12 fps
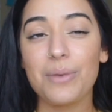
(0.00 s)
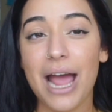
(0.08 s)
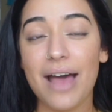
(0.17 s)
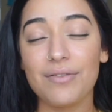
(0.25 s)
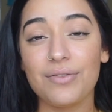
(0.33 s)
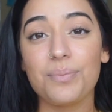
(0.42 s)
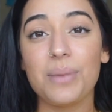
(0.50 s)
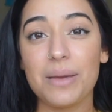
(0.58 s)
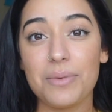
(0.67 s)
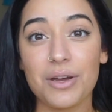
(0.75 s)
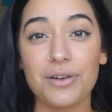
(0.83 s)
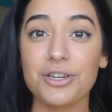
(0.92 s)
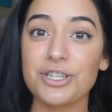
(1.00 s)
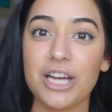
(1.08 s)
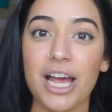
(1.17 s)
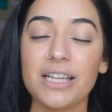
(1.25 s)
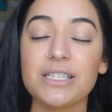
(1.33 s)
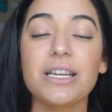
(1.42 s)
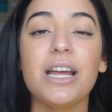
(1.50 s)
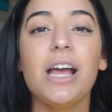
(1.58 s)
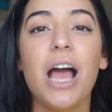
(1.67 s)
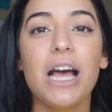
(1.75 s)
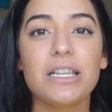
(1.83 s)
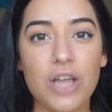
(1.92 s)
to have baby on her chest
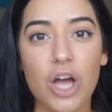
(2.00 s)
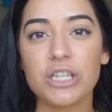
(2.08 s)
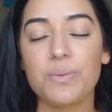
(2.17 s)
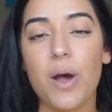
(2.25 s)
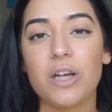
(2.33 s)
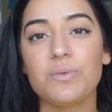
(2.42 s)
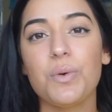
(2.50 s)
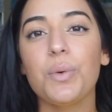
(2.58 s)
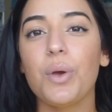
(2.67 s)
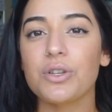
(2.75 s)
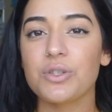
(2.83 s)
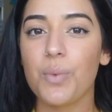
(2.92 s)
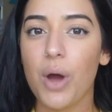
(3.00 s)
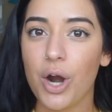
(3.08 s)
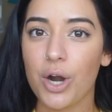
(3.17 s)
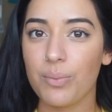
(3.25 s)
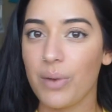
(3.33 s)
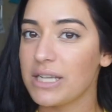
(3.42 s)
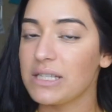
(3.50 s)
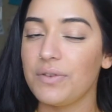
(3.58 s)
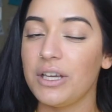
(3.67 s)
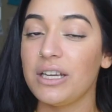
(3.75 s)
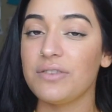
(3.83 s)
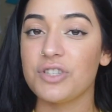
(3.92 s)
as long as possible. We also want her to
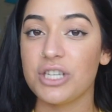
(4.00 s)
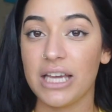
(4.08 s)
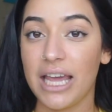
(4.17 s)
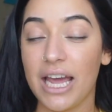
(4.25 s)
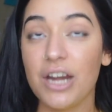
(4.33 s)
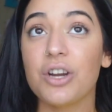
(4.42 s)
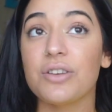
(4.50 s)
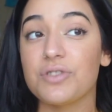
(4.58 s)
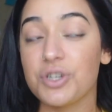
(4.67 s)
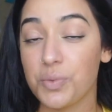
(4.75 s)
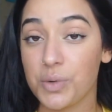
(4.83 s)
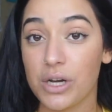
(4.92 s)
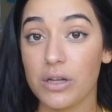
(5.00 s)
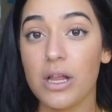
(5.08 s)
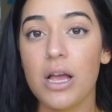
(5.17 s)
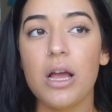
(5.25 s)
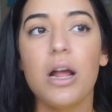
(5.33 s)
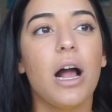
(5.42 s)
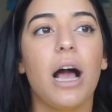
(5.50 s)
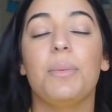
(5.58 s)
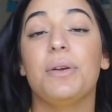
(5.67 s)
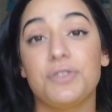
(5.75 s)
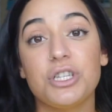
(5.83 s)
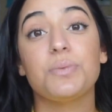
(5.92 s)
breastfeed if she can, or if she will,
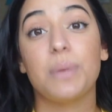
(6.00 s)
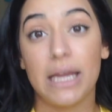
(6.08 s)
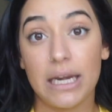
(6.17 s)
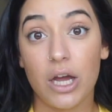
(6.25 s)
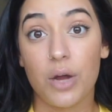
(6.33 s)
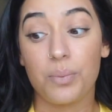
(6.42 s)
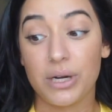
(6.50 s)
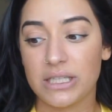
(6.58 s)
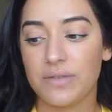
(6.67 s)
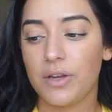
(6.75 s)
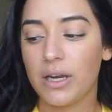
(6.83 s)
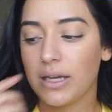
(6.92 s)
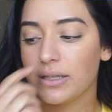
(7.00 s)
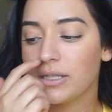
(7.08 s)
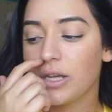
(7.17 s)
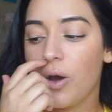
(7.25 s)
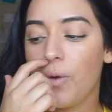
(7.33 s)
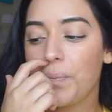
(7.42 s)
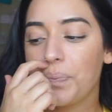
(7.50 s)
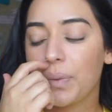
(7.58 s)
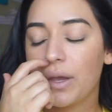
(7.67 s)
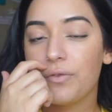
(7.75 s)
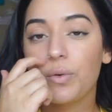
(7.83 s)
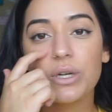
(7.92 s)
if she's planning on breastfeeding. So
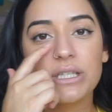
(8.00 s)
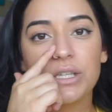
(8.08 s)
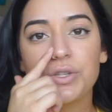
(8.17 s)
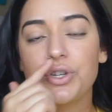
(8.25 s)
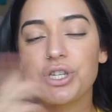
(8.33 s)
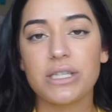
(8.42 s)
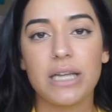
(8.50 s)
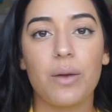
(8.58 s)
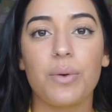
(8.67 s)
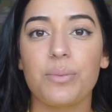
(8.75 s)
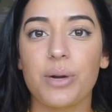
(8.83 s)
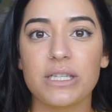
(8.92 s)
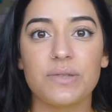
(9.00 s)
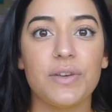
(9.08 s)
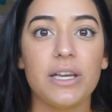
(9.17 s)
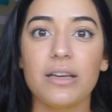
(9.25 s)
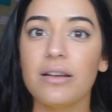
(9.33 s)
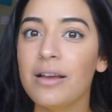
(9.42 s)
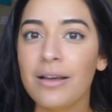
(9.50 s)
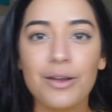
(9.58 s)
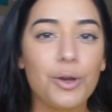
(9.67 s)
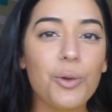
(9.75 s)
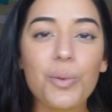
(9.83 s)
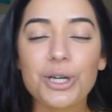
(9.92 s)
of course, as soon as she said I wanna breastfeed,
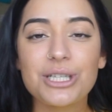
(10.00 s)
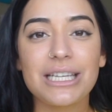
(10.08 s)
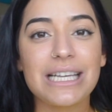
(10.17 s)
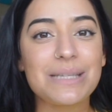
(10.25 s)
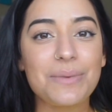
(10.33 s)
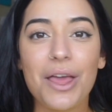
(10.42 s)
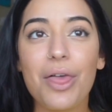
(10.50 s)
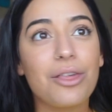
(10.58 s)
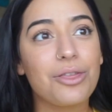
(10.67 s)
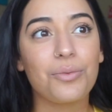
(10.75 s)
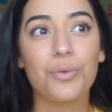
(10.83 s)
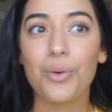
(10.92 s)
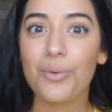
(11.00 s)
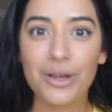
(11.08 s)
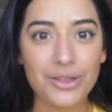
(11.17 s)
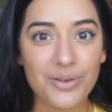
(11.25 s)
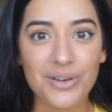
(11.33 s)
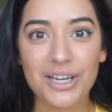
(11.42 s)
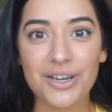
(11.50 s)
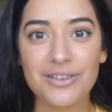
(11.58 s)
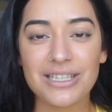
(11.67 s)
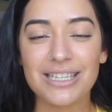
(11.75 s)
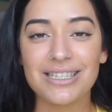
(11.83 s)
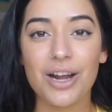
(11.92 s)
newborn assessment thrown out the window,
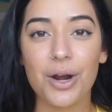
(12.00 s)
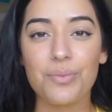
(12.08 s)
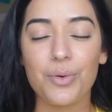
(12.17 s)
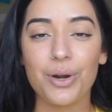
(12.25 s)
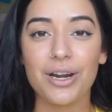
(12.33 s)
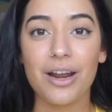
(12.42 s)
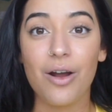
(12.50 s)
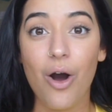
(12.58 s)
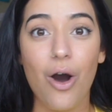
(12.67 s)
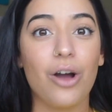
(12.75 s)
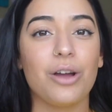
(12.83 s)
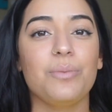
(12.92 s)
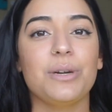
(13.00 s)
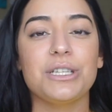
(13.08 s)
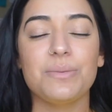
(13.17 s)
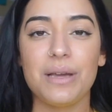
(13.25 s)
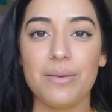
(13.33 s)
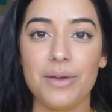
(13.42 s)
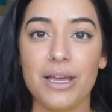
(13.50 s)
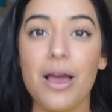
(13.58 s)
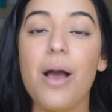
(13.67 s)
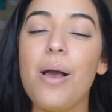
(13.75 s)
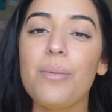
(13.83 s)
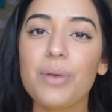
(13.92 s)
so that's not important at all compared to baby
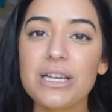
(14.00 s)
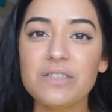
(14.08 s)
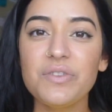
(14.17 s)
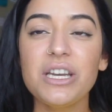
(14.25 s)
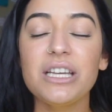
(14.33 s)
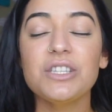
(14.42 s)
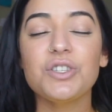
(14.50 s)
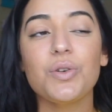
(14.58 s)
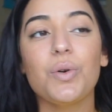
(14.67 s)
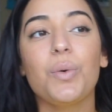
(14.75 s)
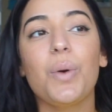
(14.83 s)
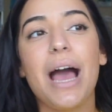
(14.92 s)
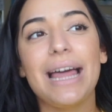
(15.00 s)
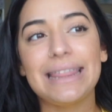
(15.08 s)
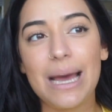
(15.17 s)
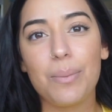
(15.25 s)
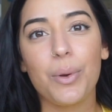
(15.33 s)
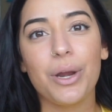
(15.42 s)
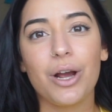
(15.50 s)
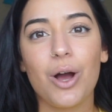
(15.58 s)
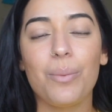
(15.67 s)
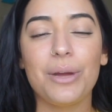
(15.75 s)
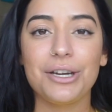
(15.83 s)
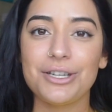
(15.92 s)
breastfeeding. So at that point I
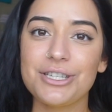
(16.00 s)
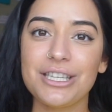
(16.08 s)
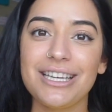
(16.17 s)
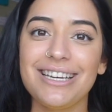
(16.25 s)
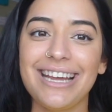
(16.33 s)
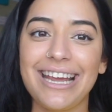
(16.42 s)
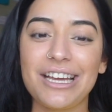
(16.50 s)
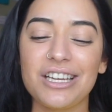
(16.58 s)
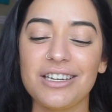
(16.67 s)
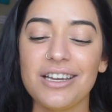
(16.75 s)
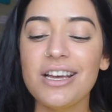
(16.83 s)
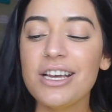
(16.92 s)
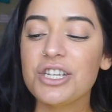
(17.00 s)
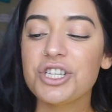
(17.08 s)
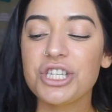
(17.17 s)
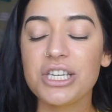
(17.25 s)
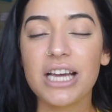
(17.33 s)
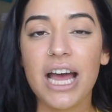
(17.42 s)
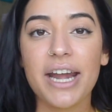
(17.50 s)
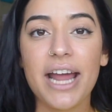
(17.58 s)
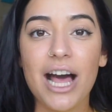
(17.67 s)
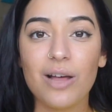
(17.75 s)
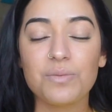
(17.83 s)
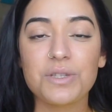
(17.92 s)
called my nurse in, and she kind of
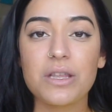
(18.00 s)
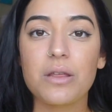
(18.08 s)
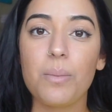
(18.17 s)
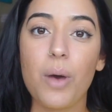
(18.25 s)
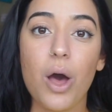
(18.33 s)
helped the